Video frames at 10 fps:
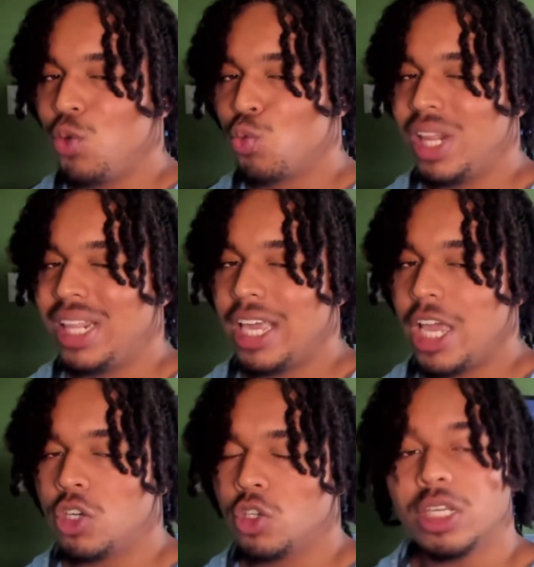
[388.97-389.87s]
really
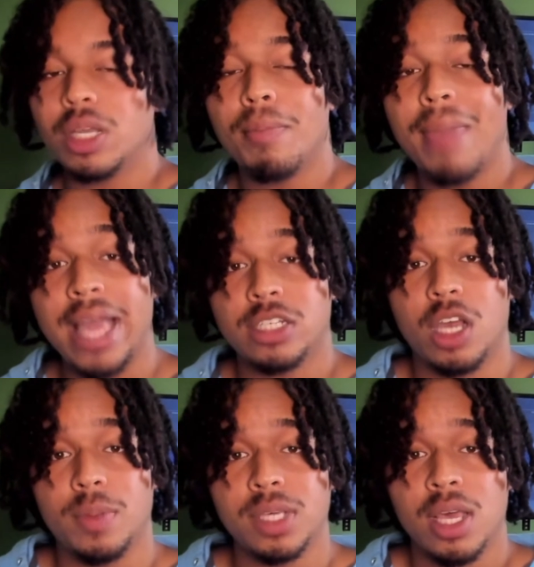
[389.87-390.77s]
interesting
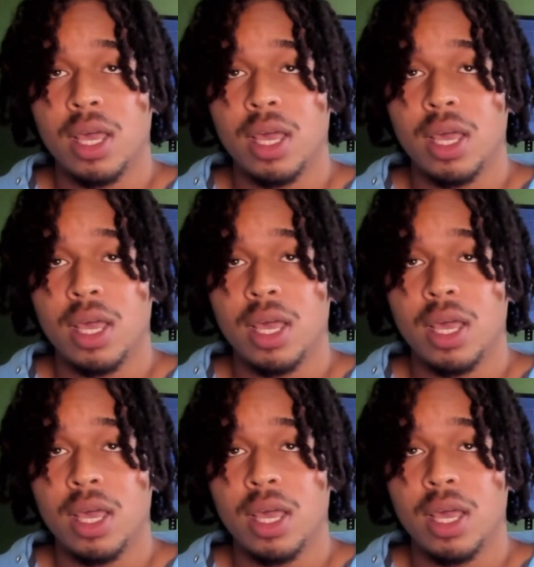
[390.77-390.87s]
matchups.